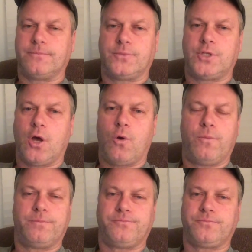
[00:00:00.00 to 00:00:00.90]

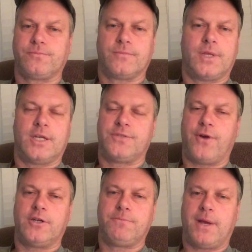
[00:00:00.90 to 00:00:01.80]
So as
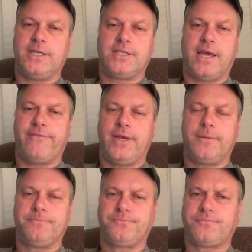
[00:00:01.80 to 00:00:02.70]
far as money
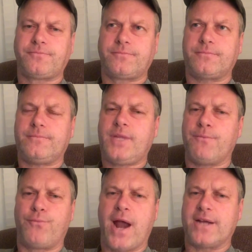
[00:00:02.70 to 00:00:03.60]
saving,
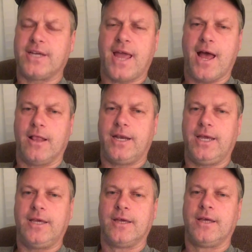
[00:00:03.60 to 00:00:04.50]

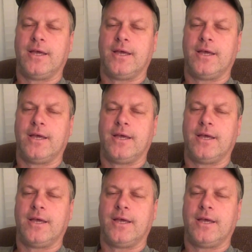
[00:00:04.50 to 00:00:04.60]
practicality,